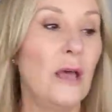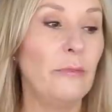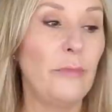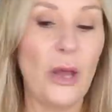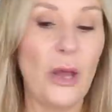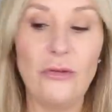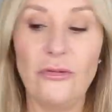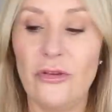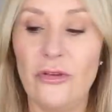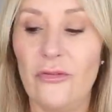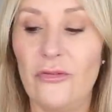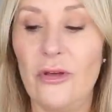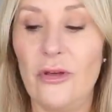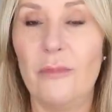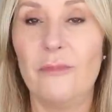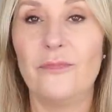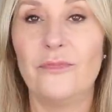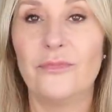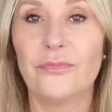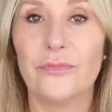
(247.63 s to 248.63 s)
Both of
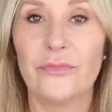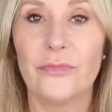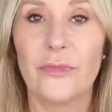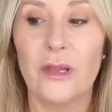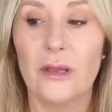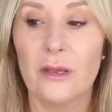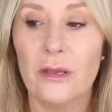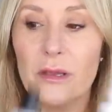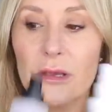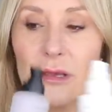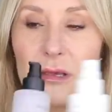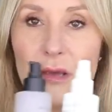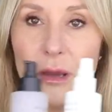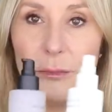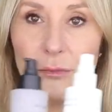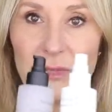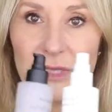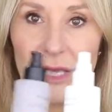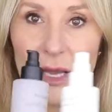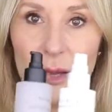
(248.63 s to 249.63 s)
them,
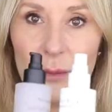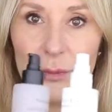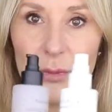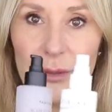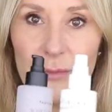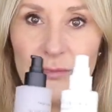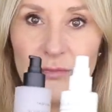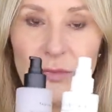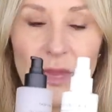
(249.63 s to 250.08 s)
thumbs up.